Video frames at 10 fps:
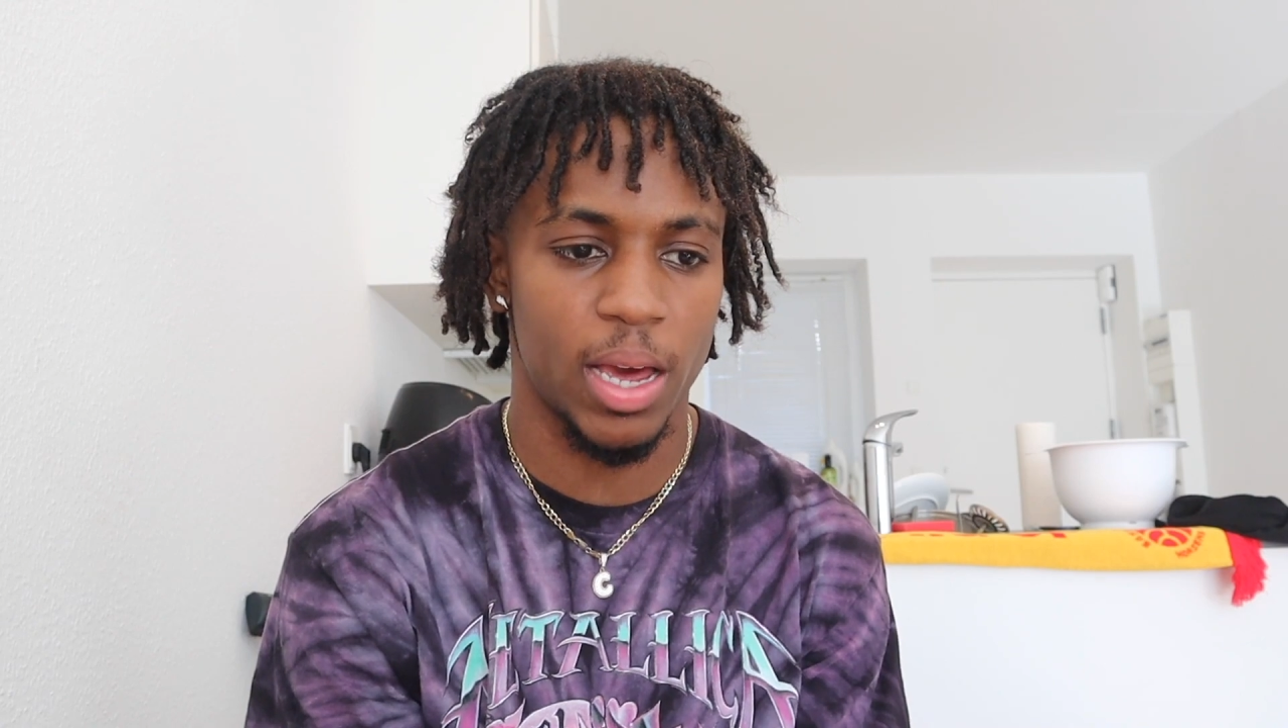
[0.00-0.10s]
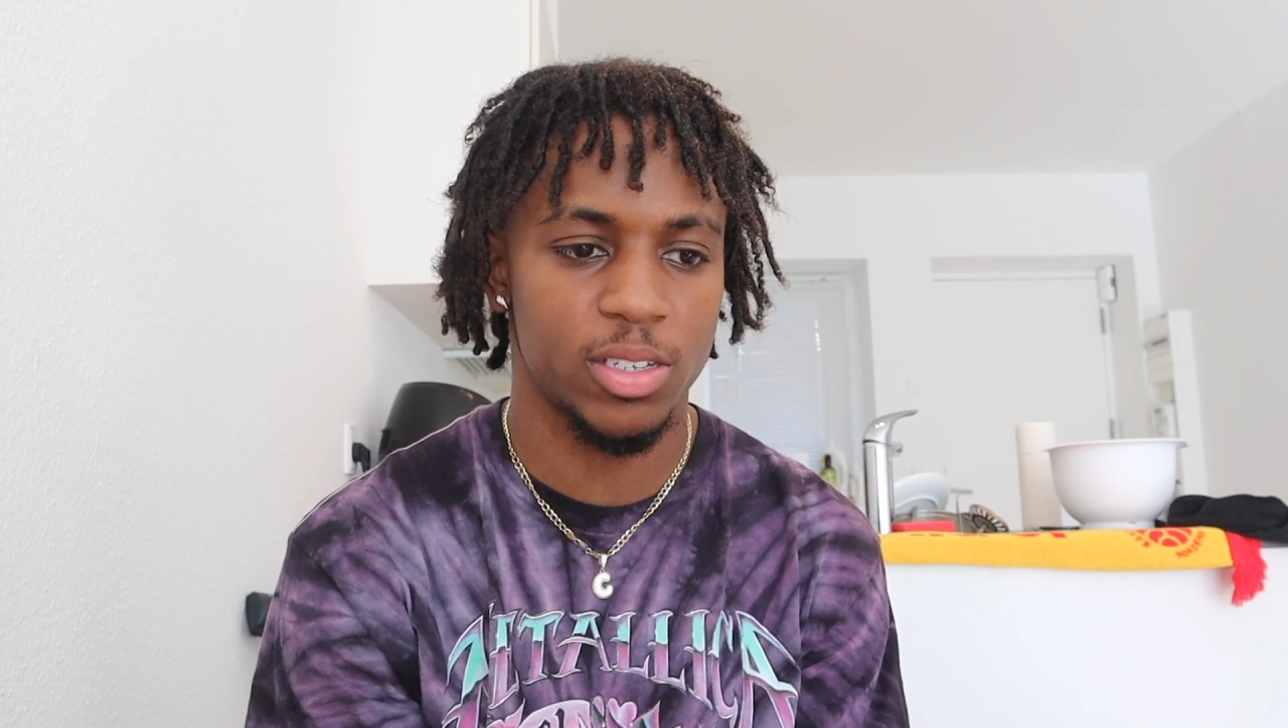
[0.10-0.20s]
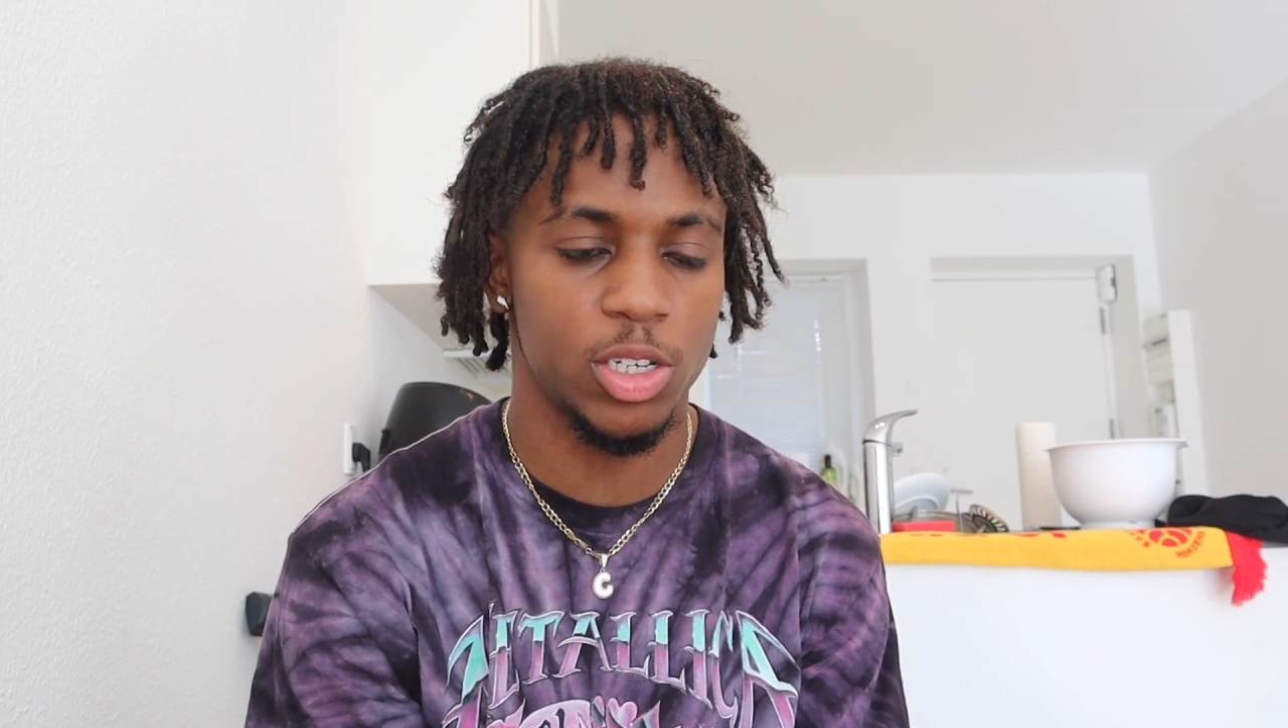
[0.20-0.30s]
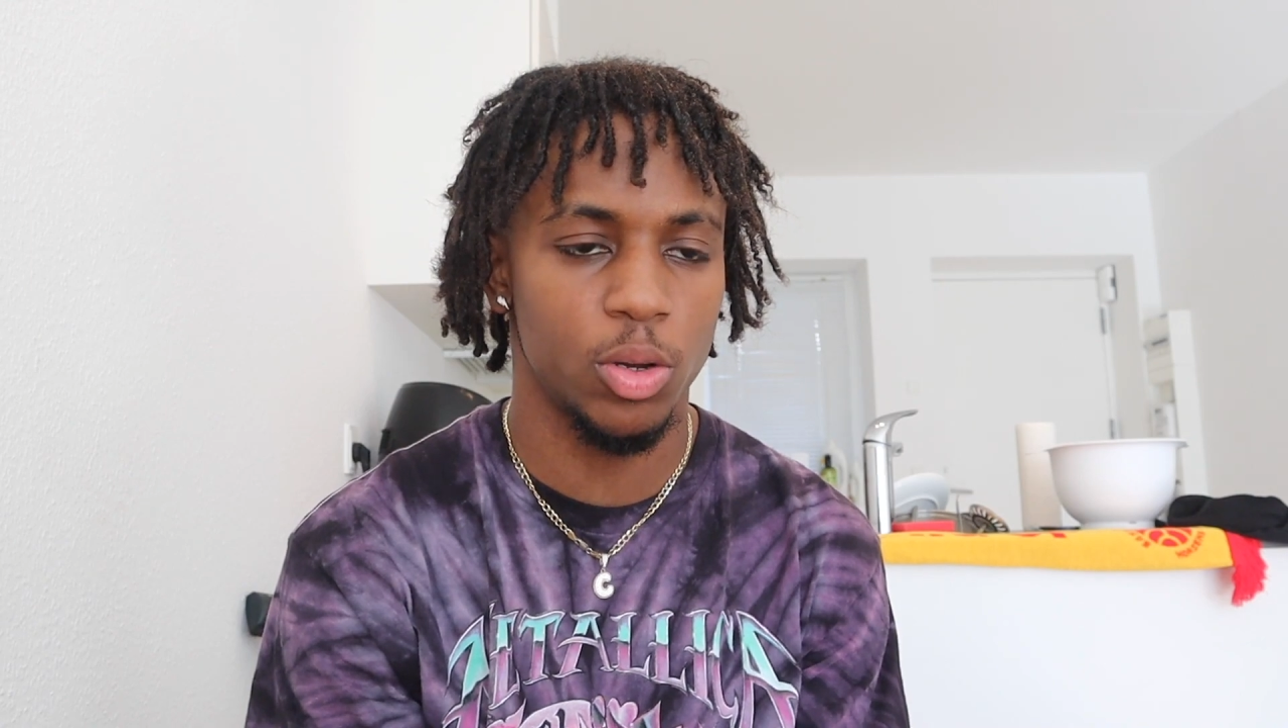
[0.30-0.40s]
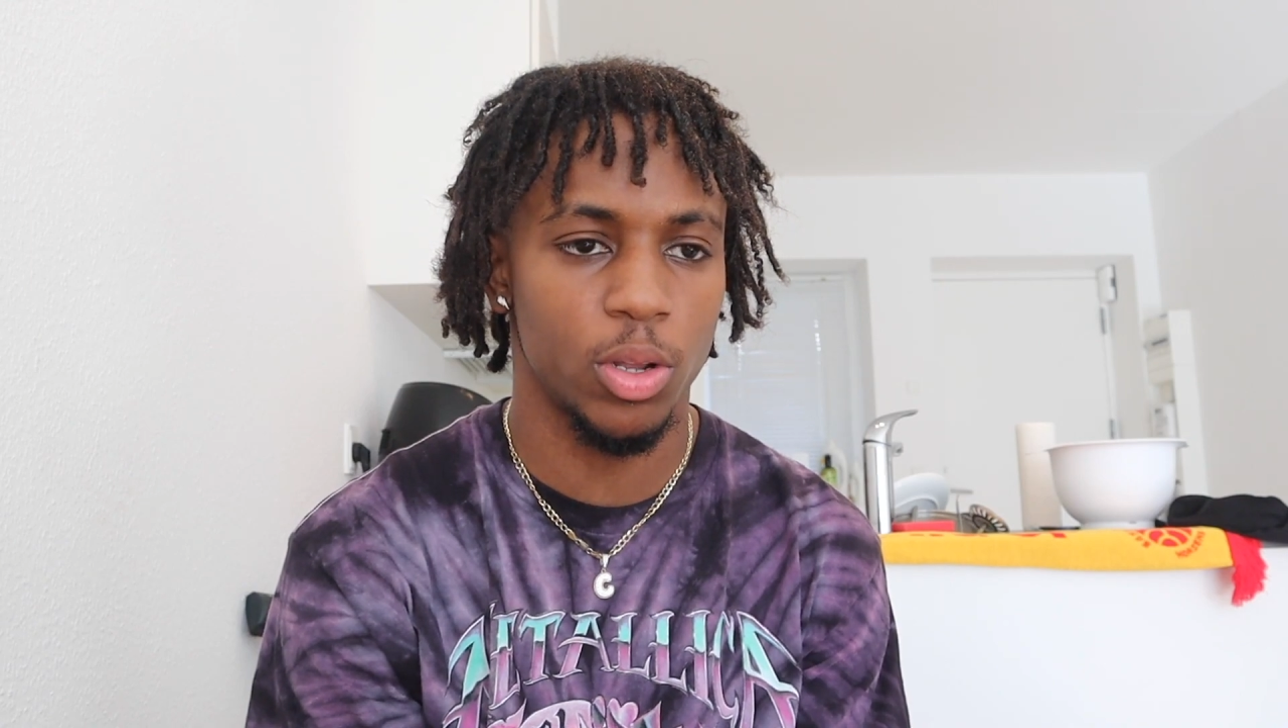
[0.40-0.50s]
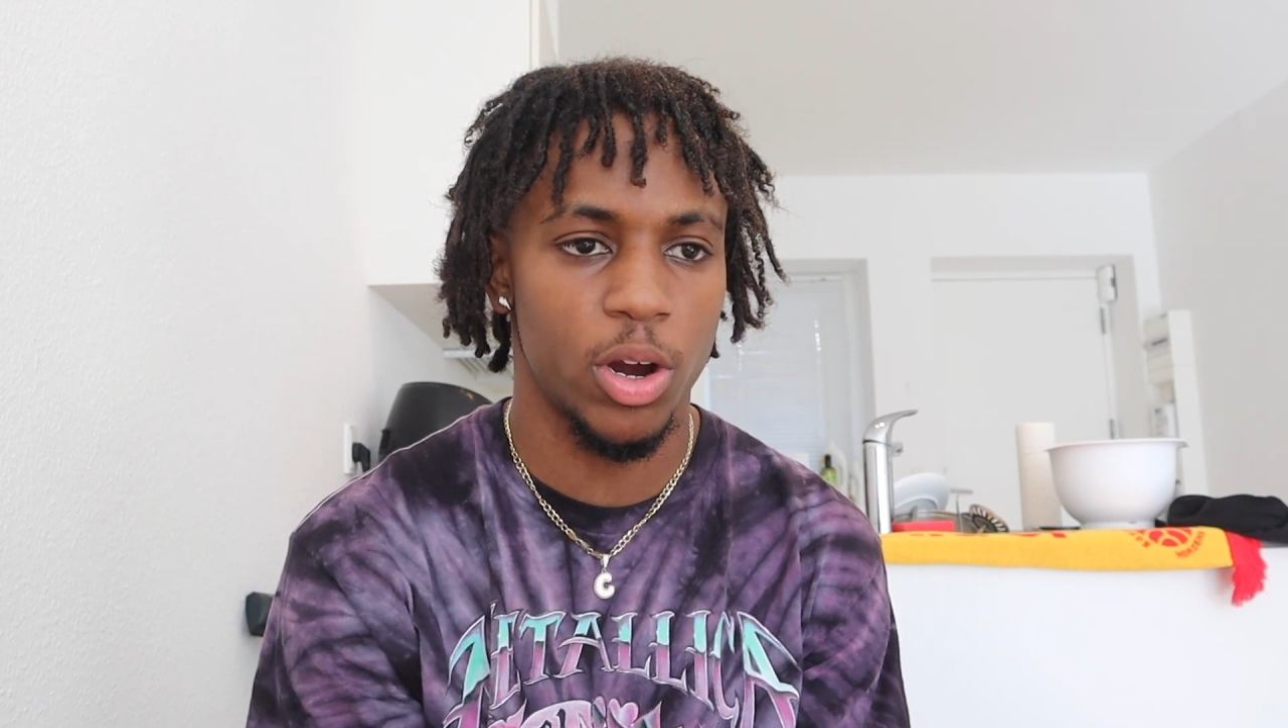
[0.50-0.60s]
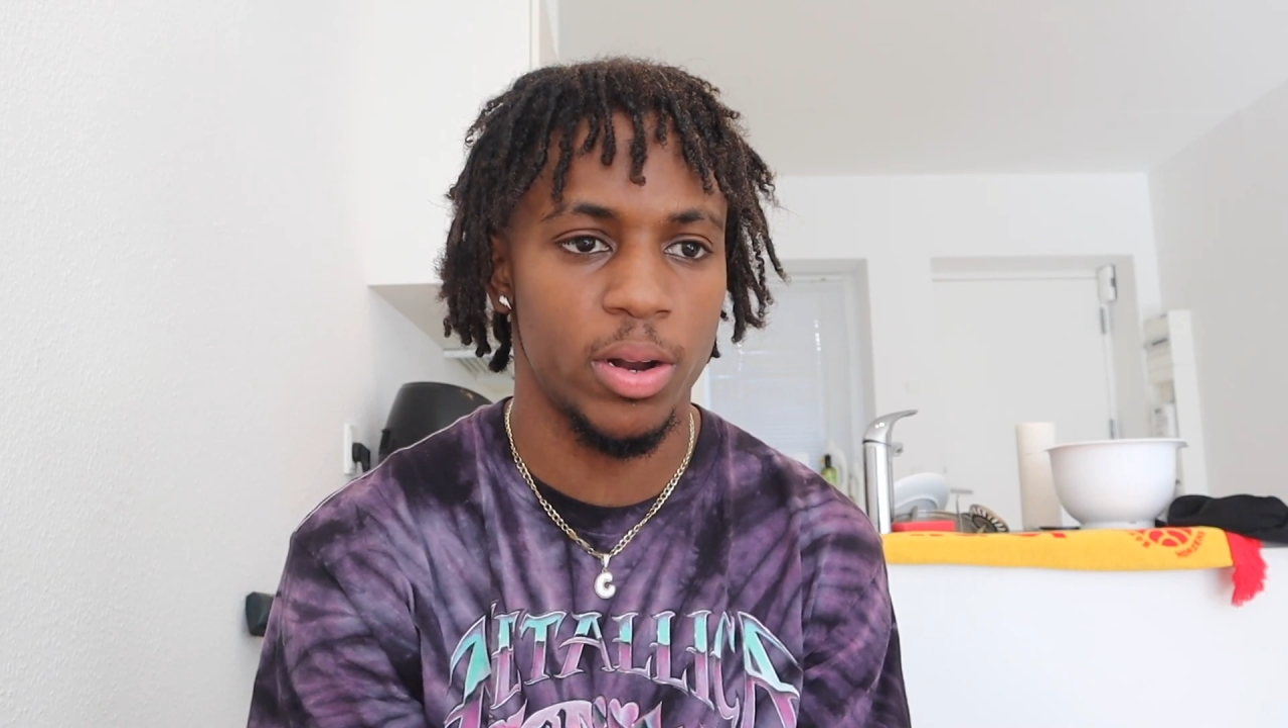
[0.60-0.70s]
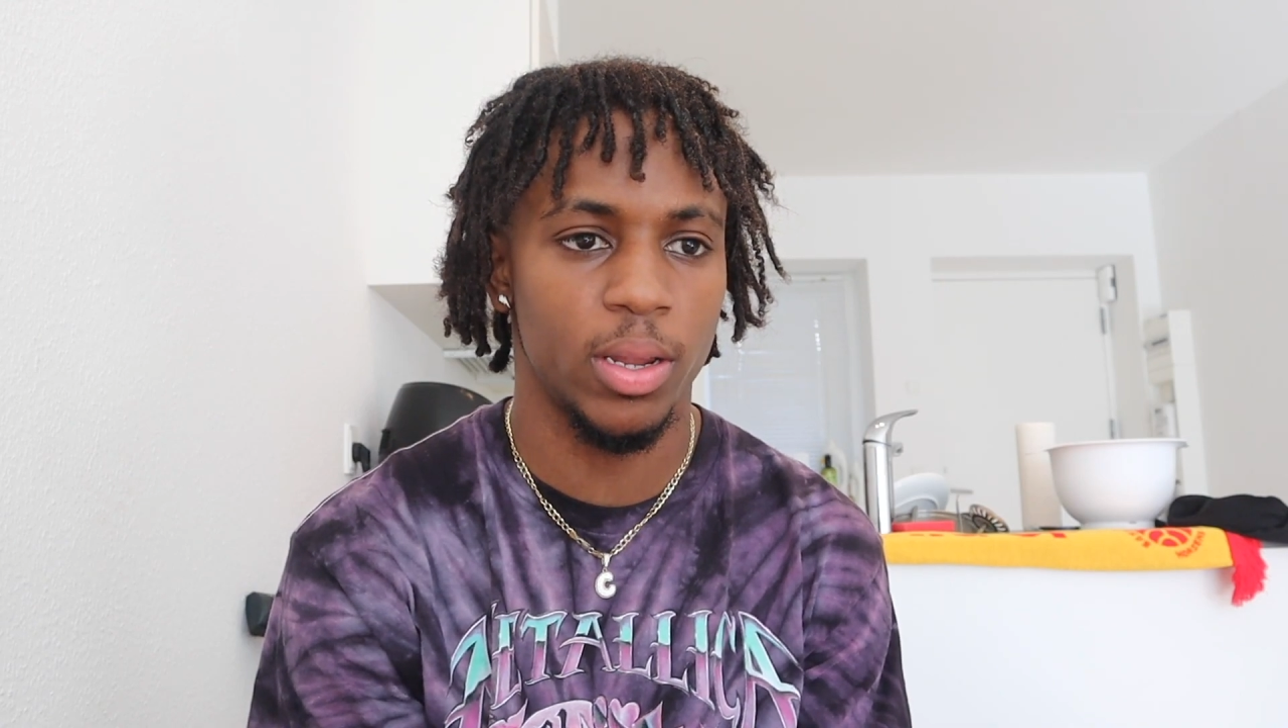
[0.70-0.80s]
I still learned